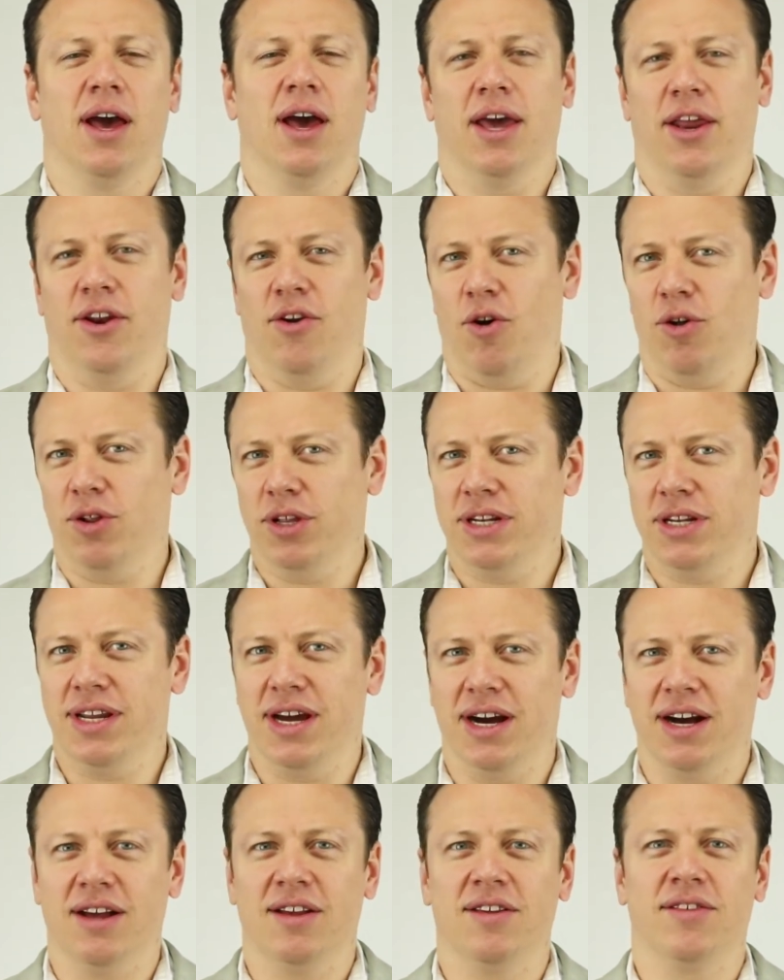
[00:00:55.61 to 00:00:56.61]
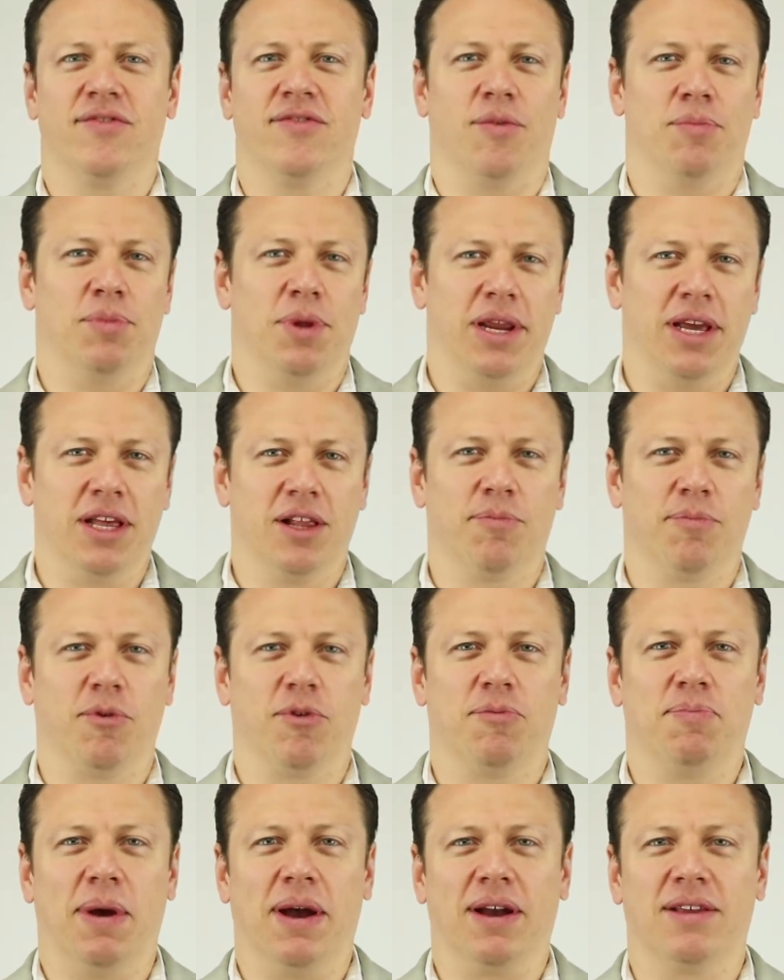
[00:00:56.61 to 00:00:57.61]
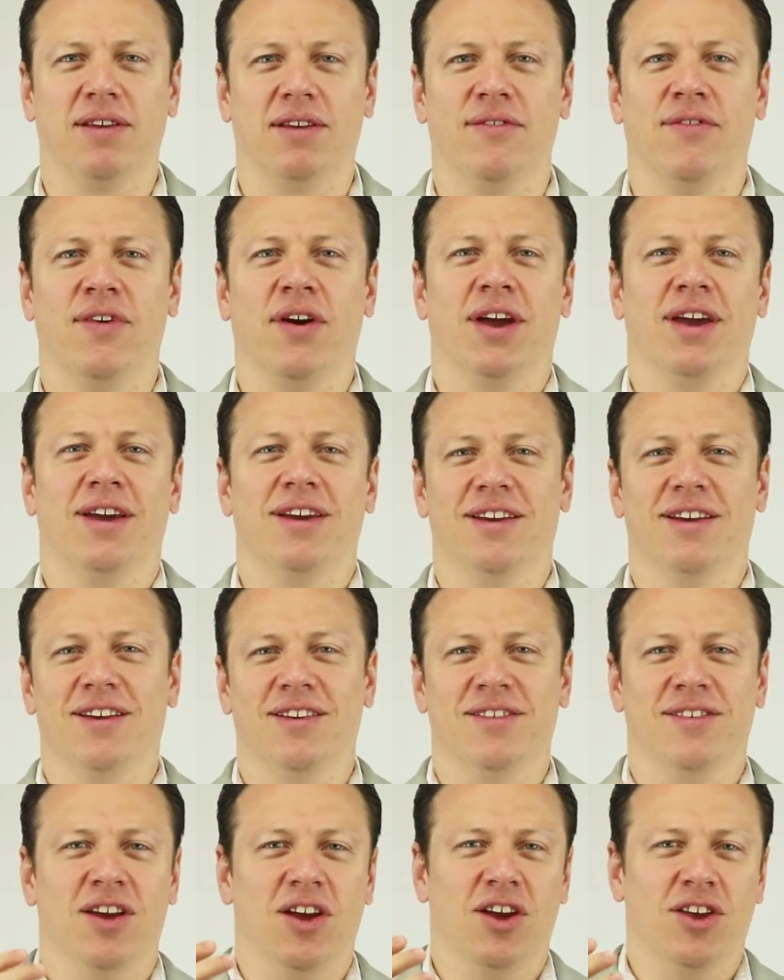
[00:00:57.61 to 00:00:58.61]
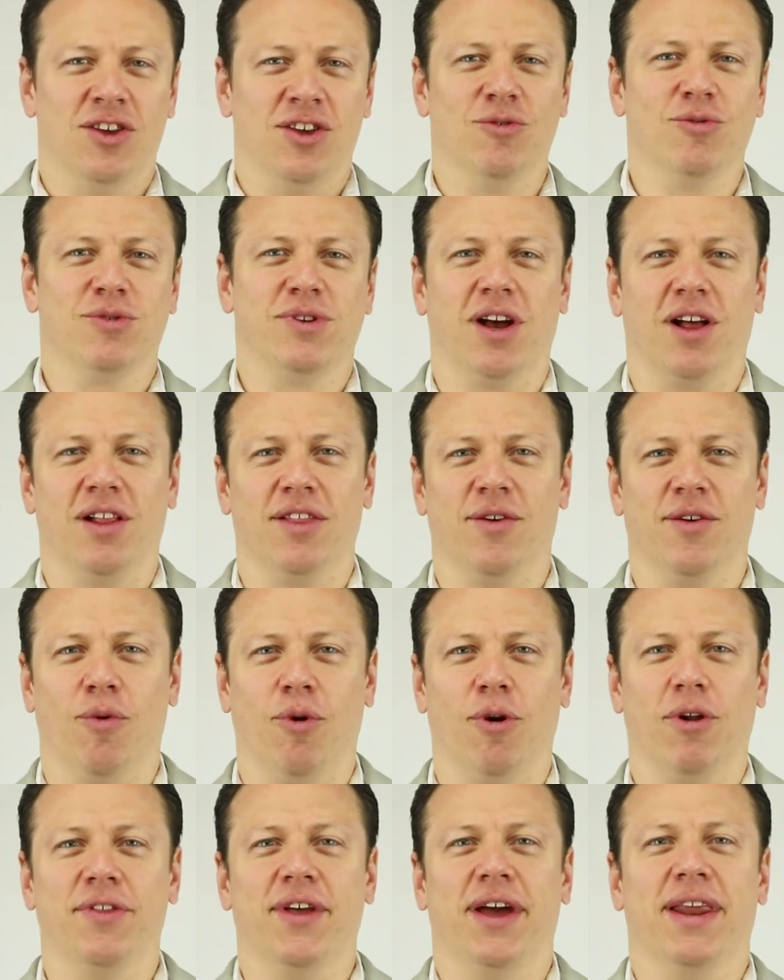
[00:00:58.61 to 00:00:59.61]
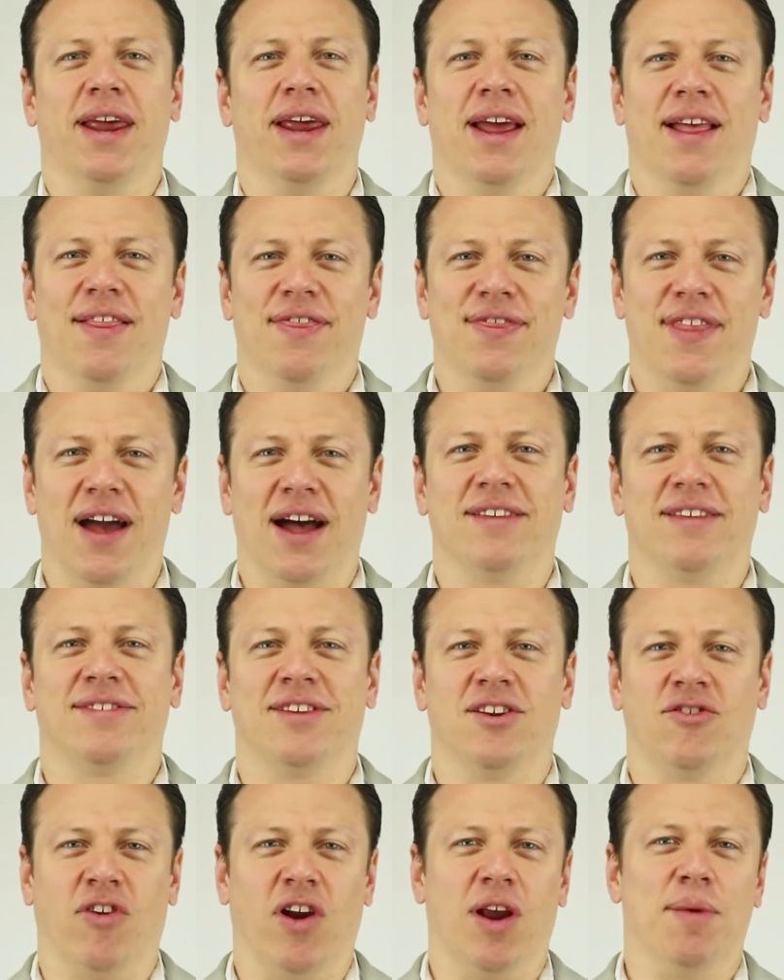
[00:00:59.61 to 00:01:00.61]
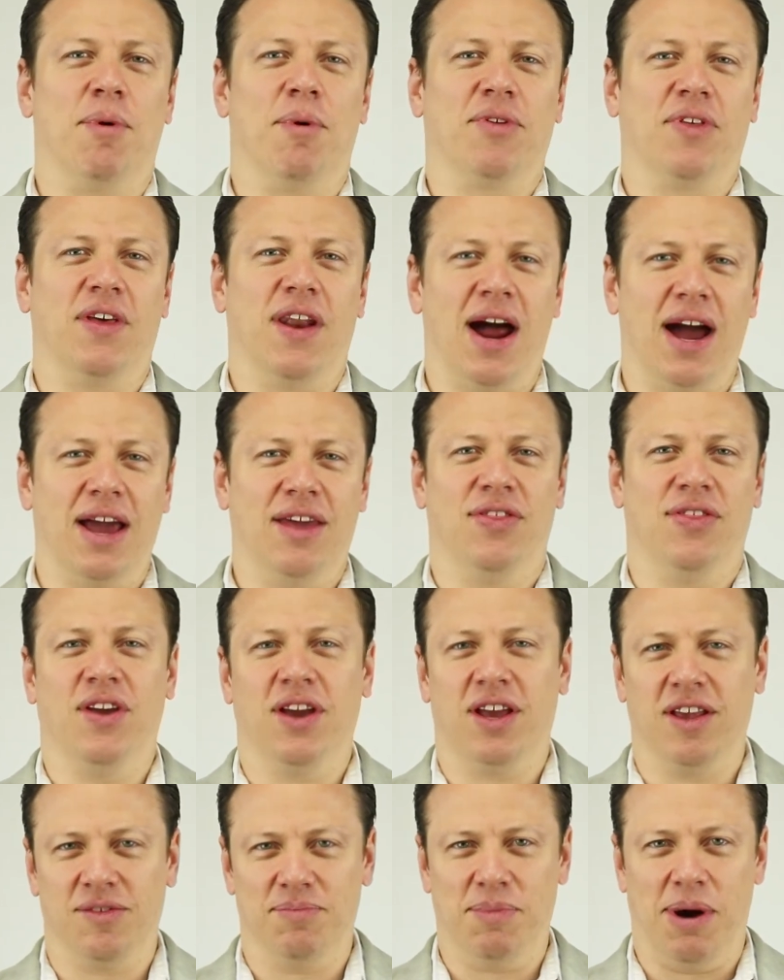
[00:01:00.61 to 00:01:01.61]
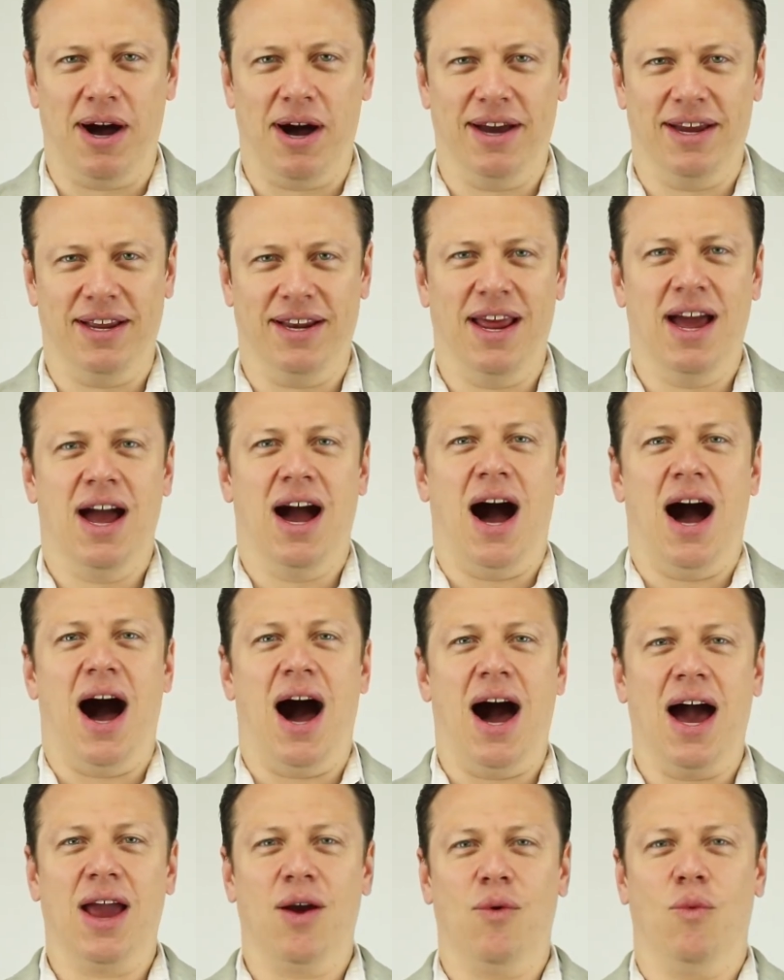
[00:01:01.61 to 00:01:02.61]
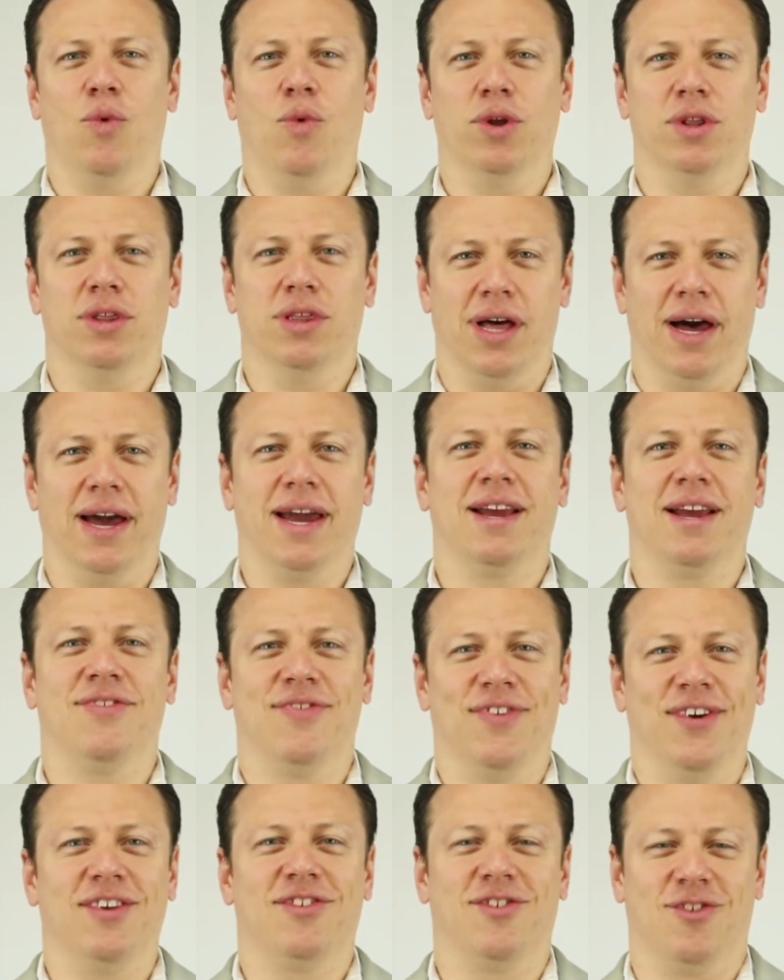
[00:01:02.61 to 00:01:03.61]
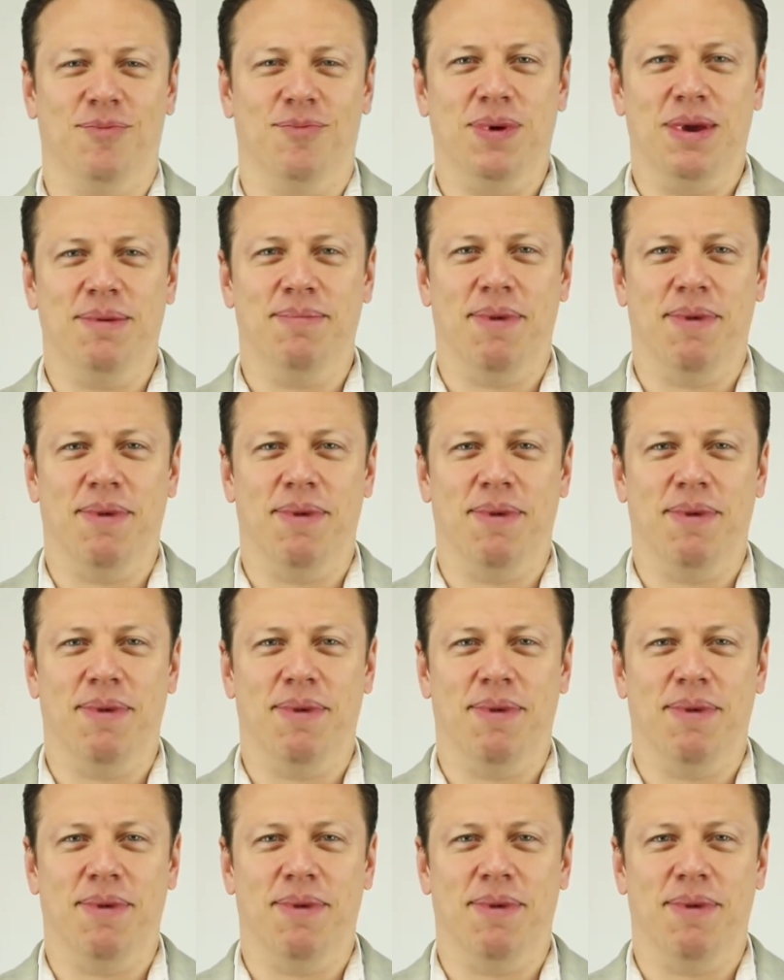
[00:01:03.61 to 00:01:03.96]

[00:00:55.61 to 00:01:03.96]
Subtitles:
and all it does from the legal perspective is you tell the world that that's the trademark that I think is mine. I would like this to be